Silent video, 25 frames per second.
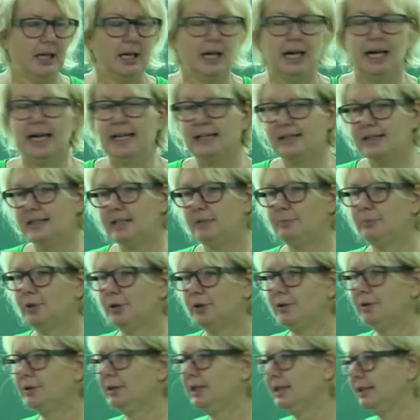And
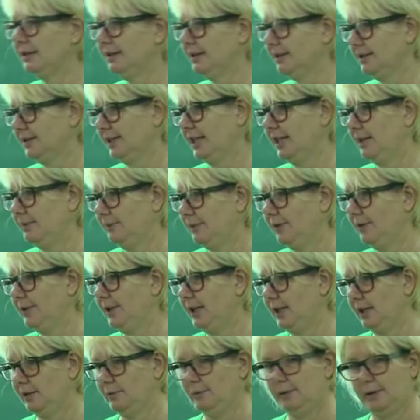Thibault did the same
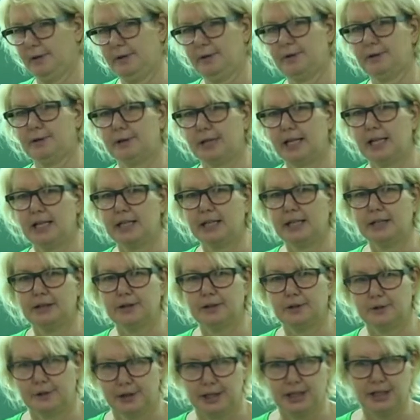thing with creating
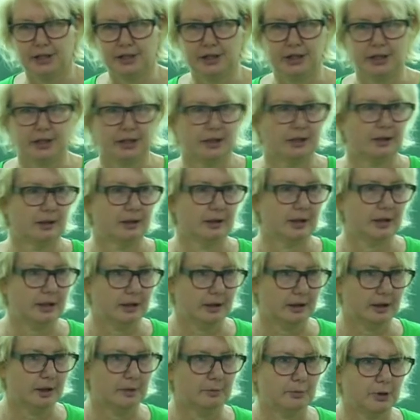cohesion
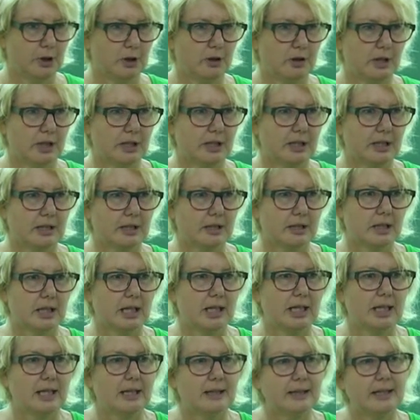in communities.
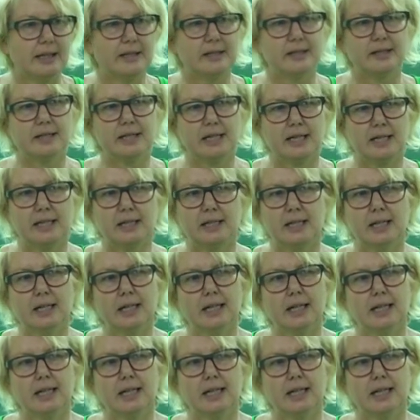They said,